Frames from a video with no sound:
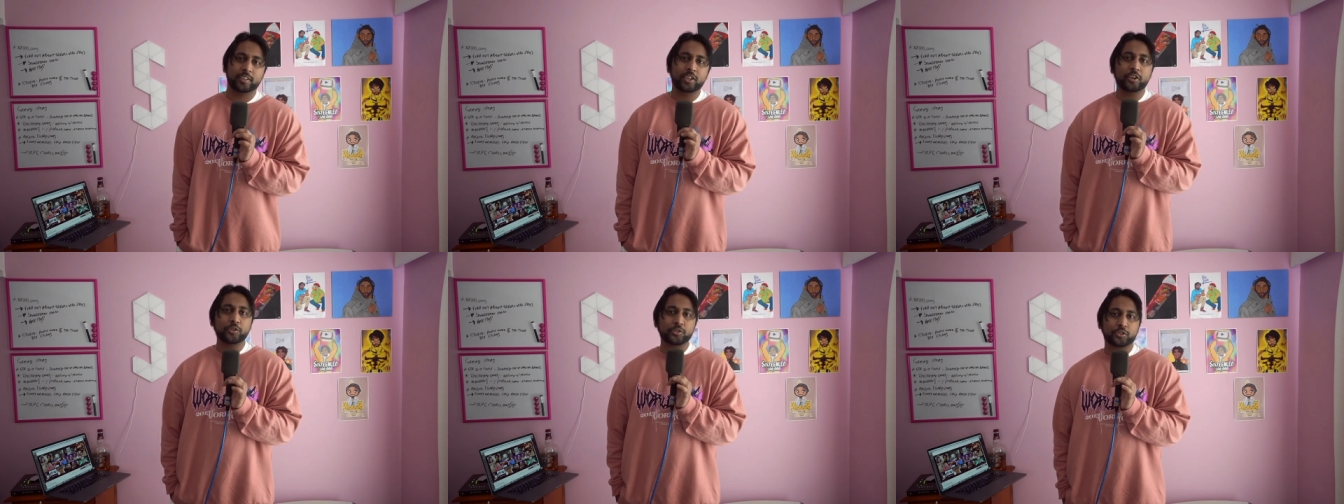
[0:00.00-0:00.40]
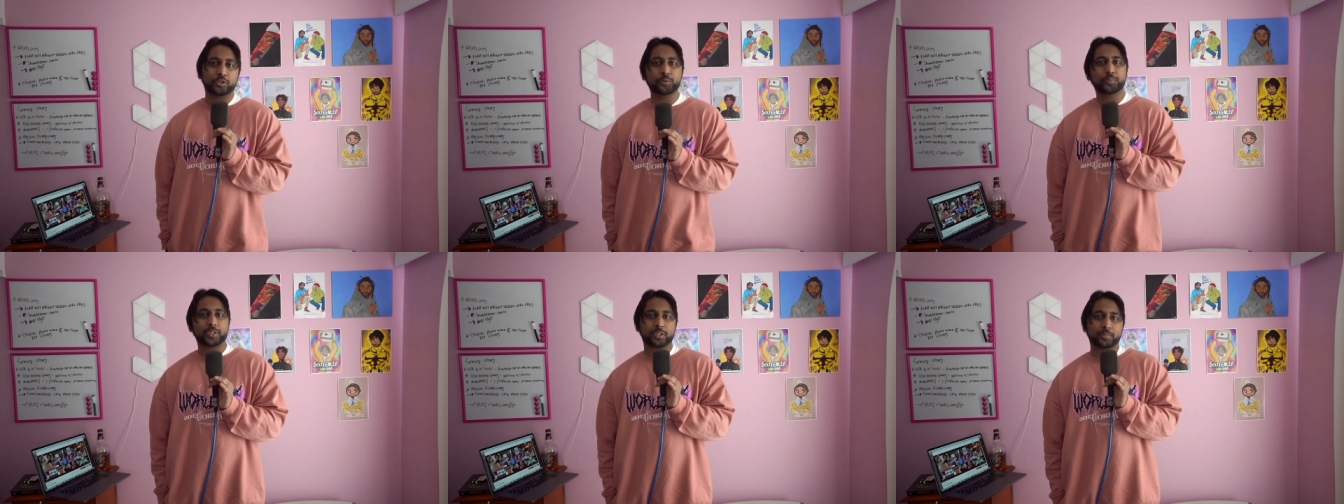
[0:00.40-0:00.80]
You know who's
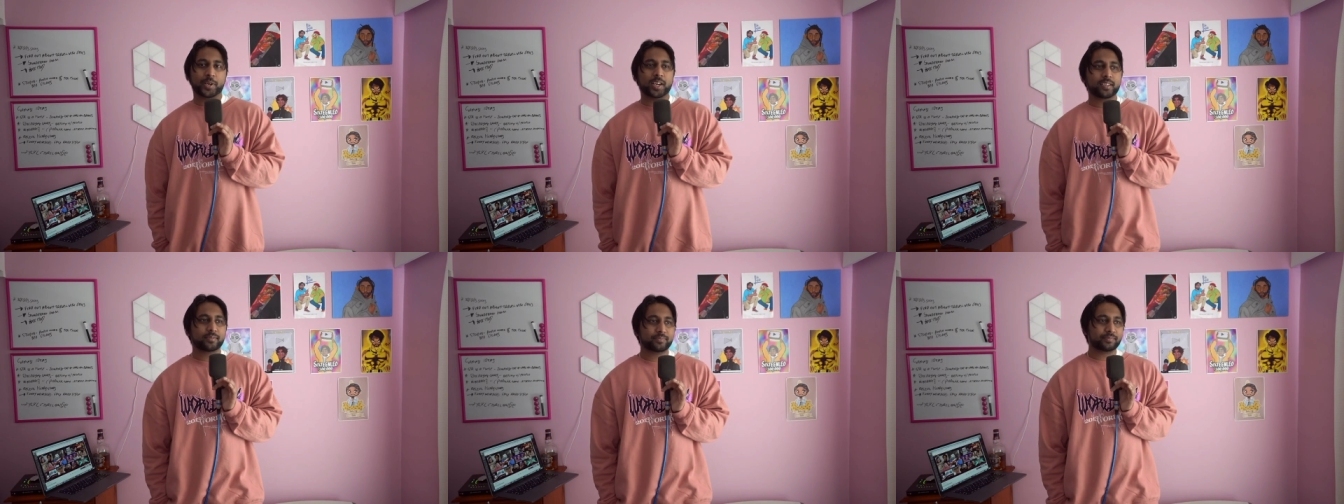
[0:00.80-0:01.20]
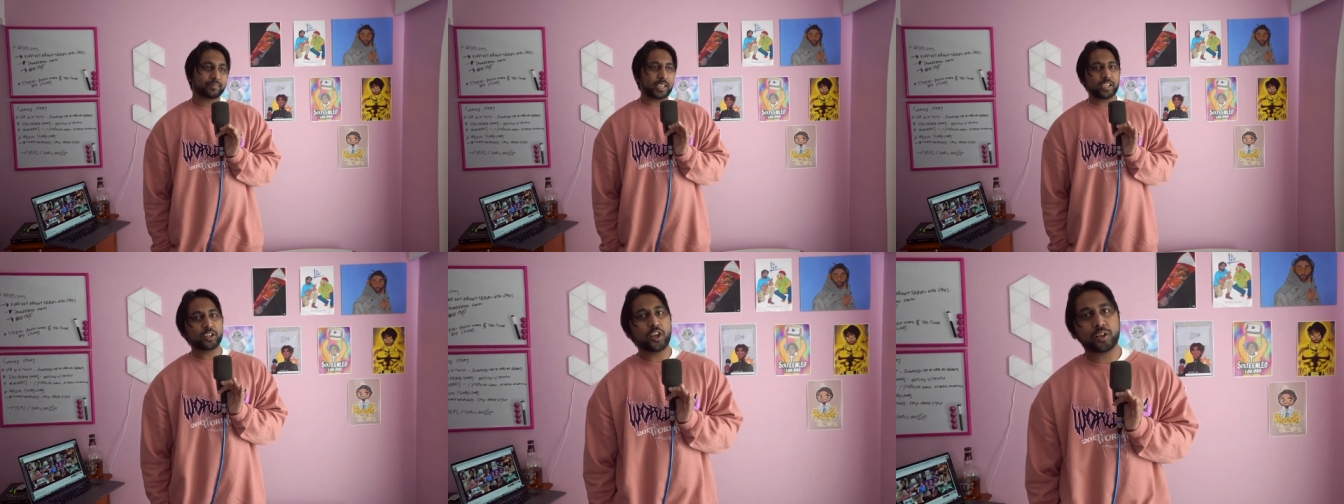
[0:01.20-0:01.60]
super smart?
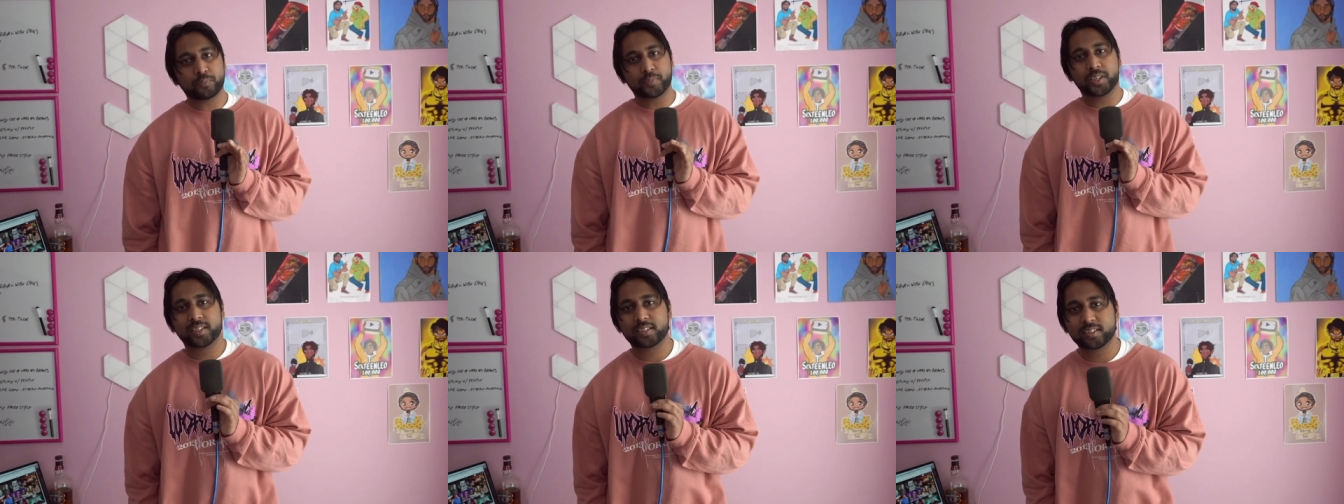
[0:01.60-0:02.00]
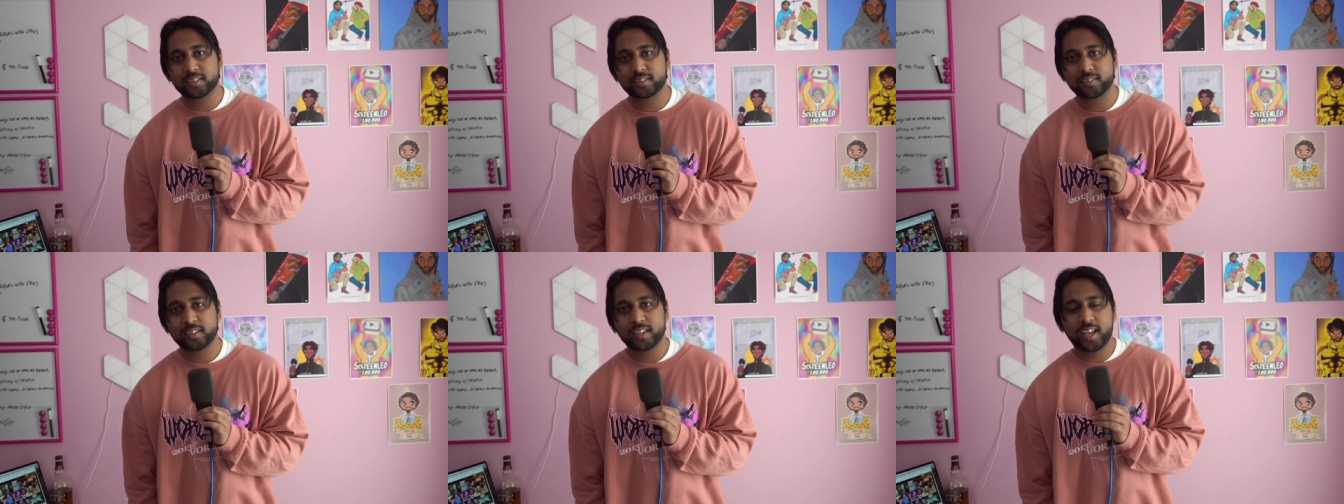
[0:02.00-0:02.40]
Elon
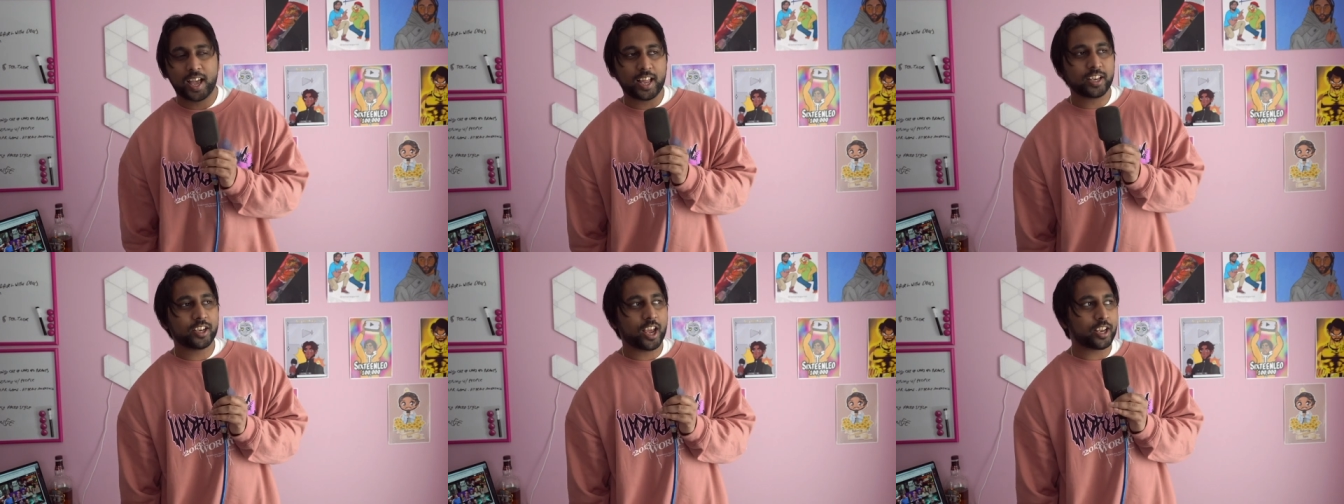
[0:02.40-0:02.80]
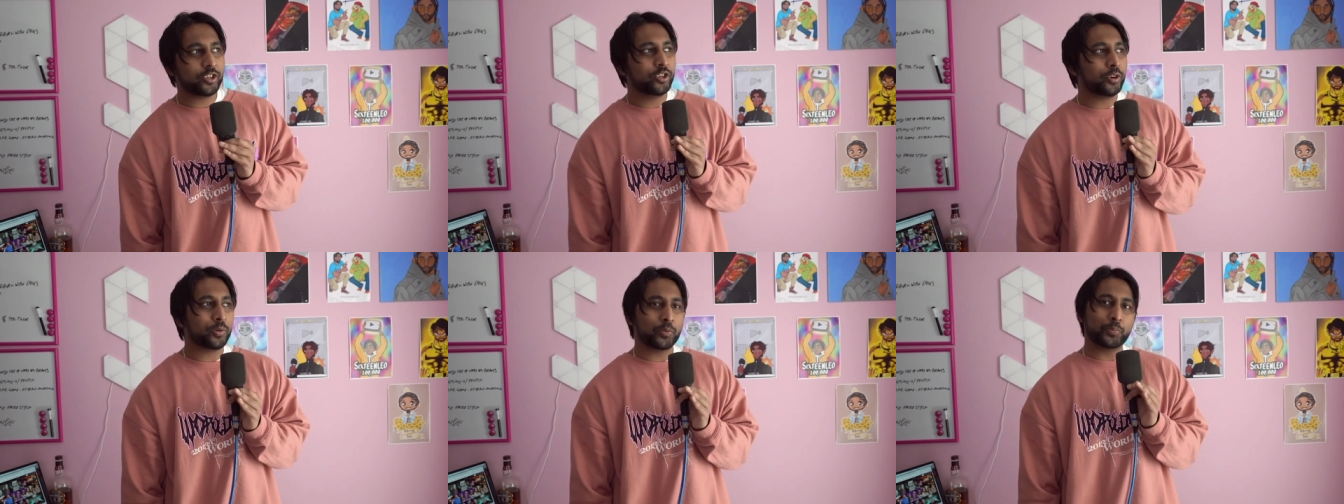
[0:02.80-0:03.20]
Musk. And and
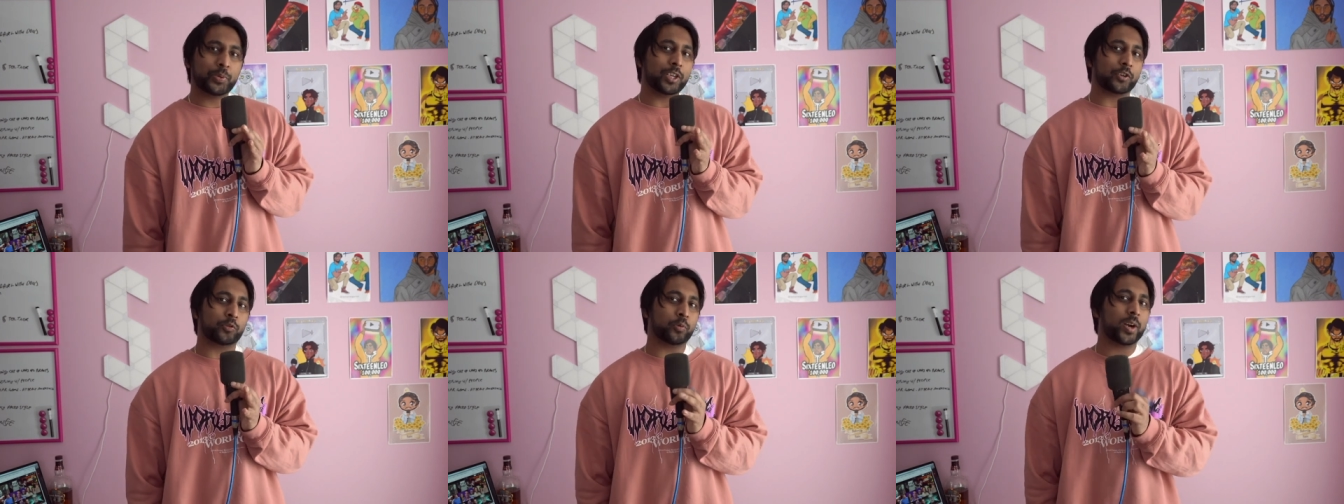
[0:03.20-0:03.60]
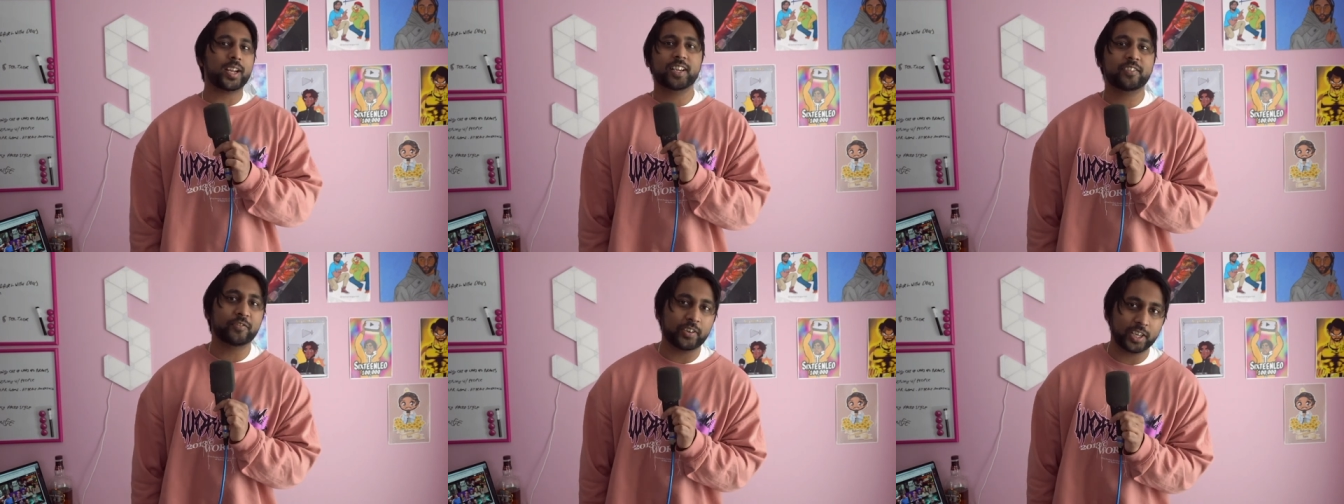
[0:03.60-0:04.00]
you know it would be a
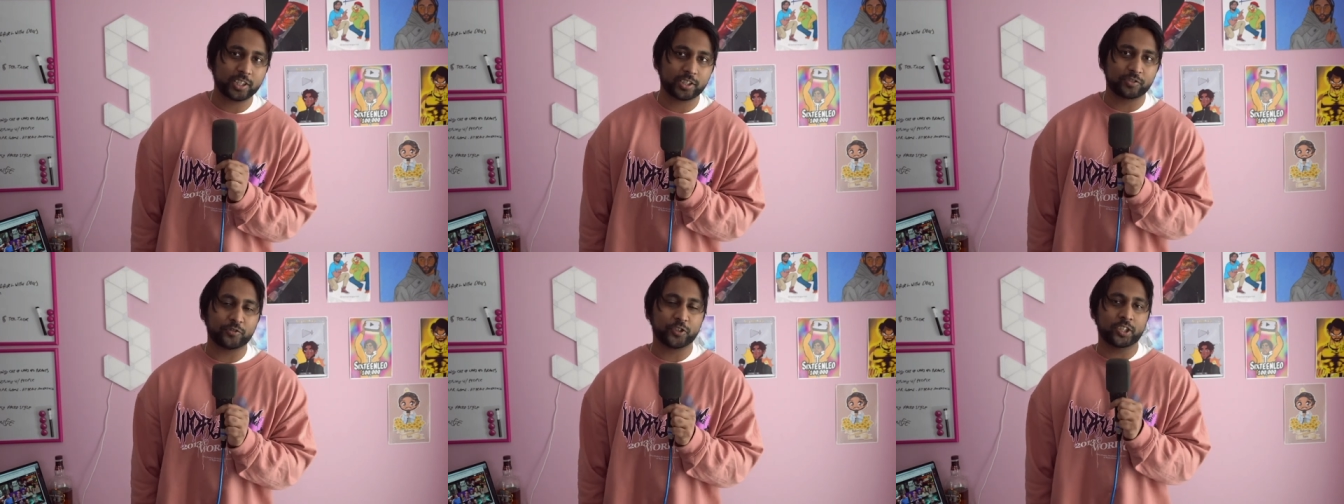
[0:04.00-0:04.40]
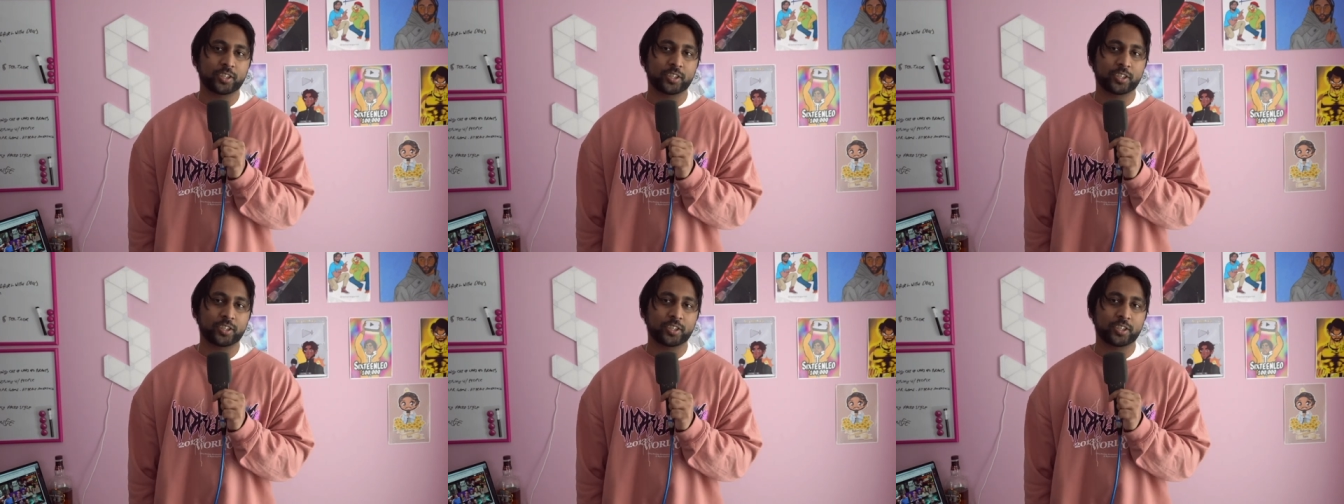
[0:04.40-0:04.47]
great invention for